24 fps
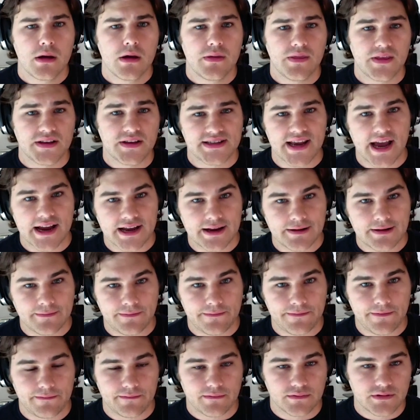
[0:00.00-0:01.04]
The second
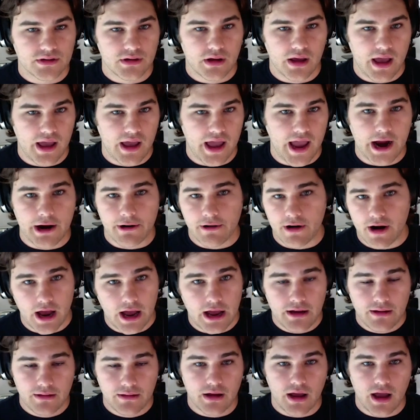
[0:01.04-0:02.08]

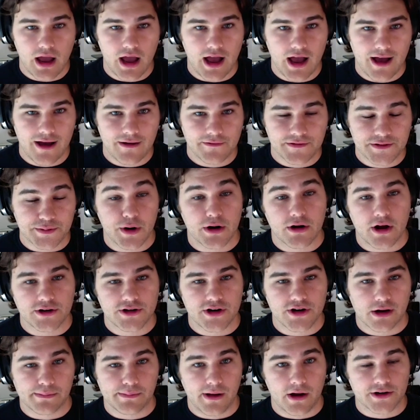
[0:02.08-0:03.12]
era of smart
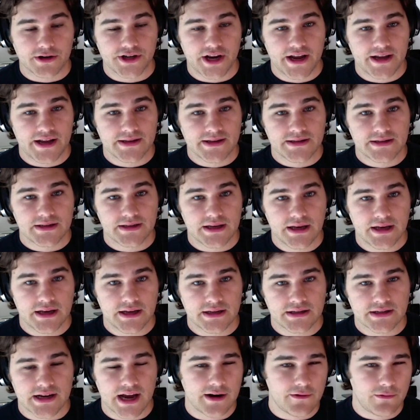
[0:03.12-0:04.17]
contract blockchains
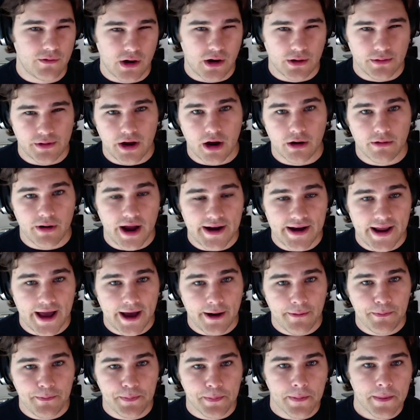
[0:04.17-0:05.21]
is kind of where we are right
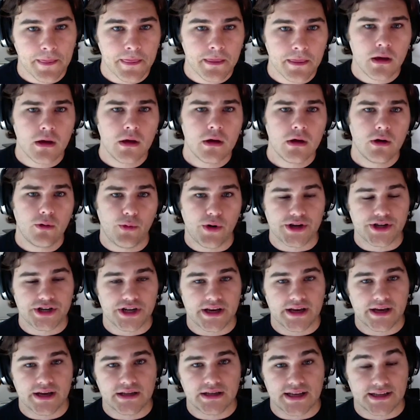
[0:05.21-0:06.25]
now, which
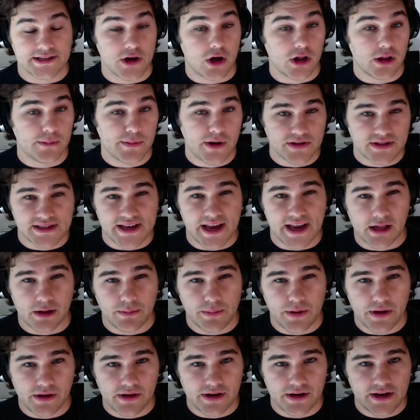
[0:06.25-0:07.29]
is it's all about
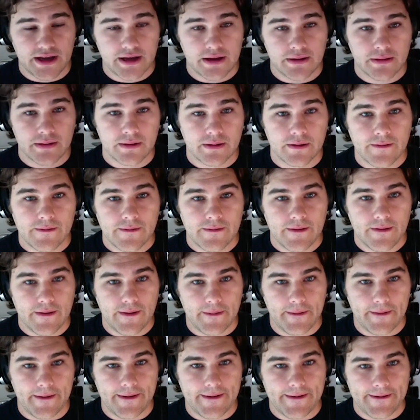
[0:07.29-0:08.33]
scalability
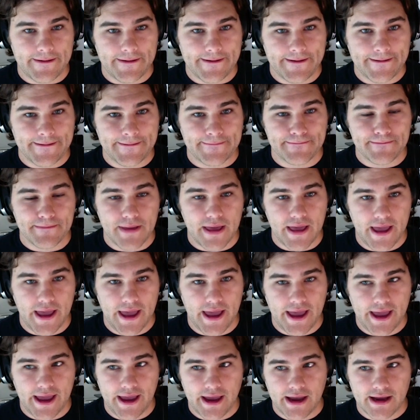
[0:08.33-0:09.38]

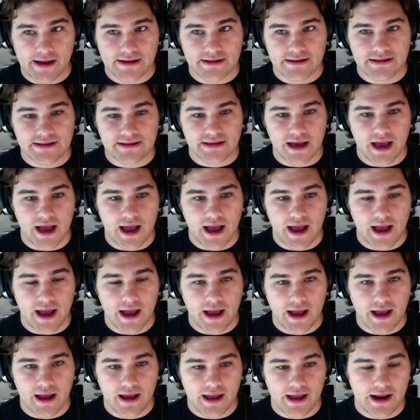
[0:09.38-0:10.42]
and
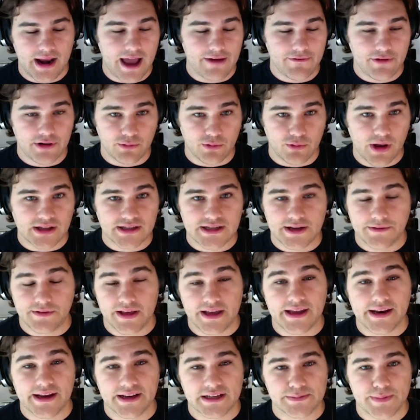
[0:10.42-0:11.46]
having relatively
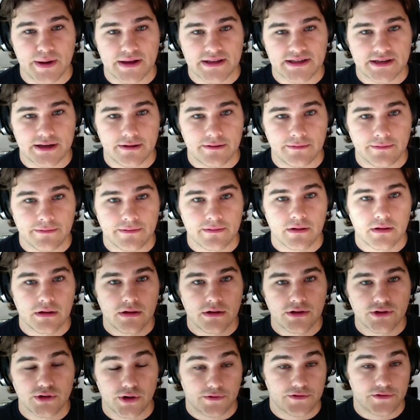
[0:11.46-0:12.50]
inexpensive
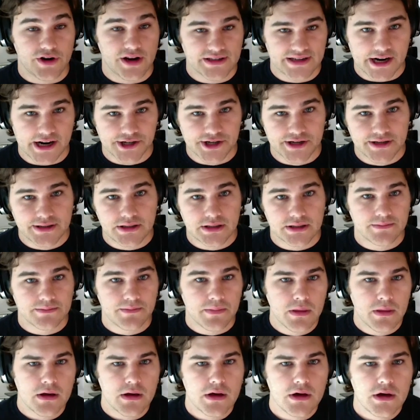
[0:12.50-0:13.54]
sort of transactions.
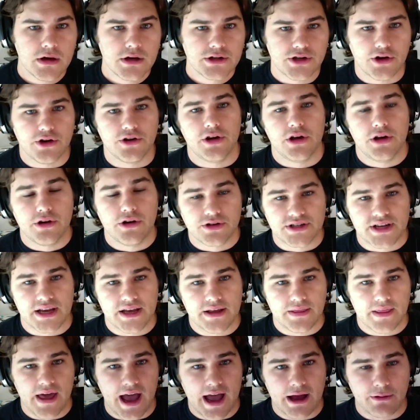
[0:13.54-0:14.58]
So you're
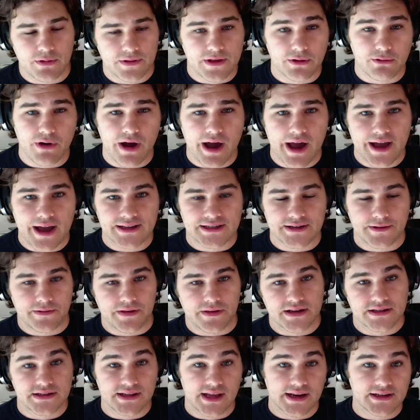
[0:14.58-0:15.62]
seeing that with the rise of
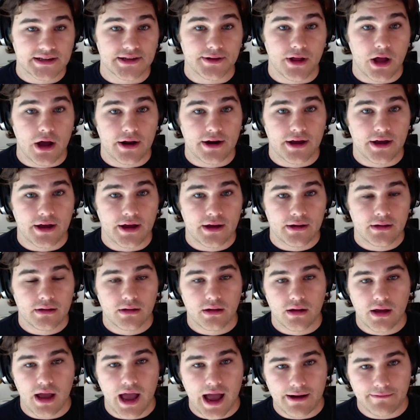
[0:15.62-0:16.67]
things like Solana,
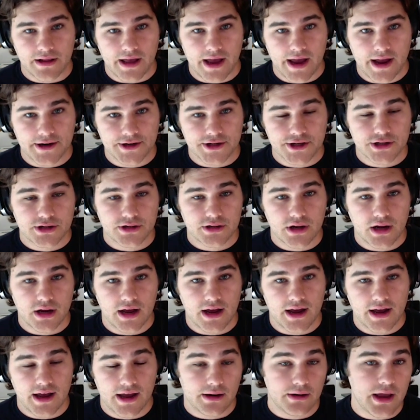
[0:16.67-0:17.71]
Avalanche,
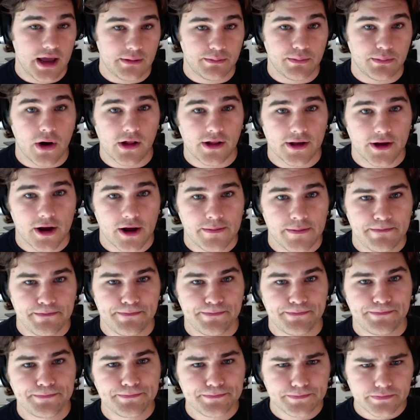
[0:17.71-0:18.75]
and Polygon.
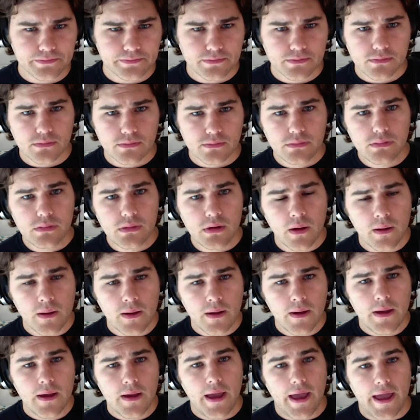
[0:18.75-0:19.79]

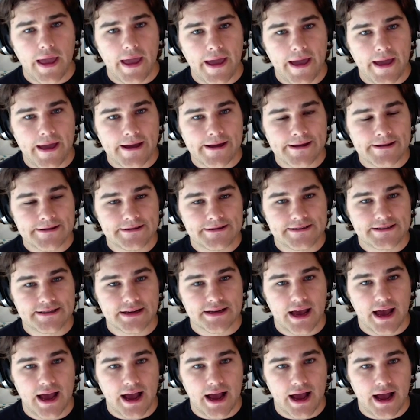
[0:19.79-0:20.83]
And
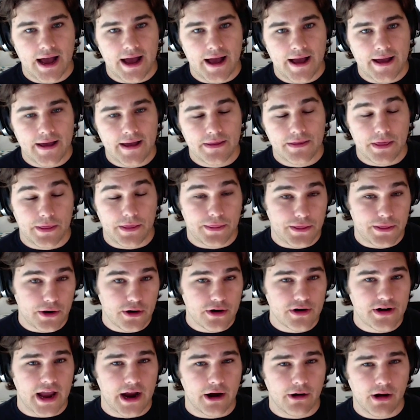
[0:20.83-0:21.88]
the
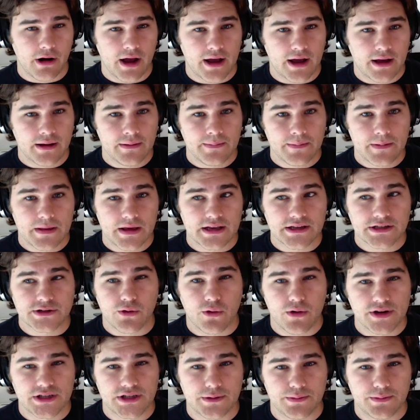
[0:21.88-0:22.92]
third era is going to